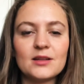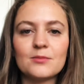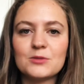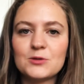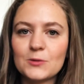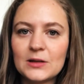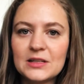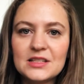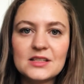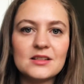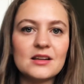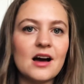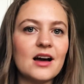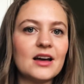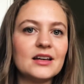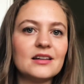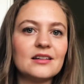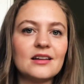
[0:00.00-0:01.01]
I'm
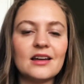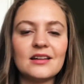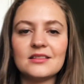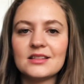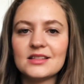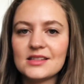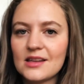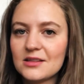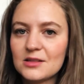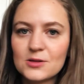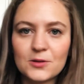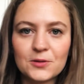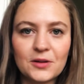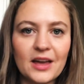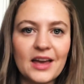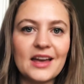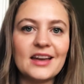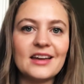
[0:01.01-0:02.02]
29 and that's
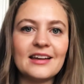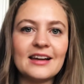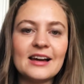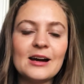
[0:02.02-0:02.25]
okay.